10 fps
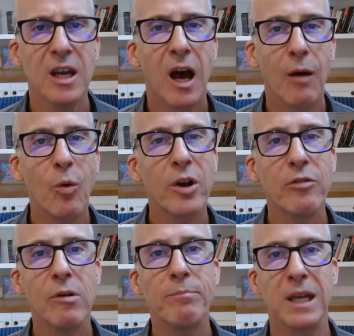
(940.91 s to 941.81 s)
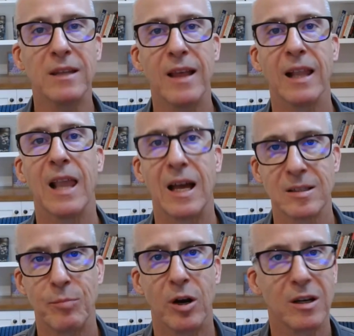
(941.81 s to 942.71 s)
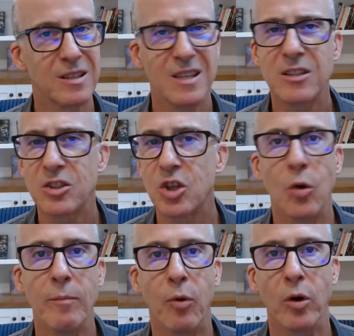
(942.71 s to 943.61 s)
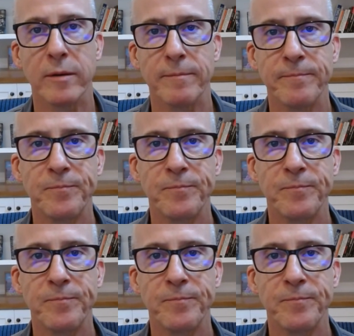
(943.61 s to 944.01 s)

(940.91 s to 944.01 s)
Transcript: I want to repeat that last part because it's so important.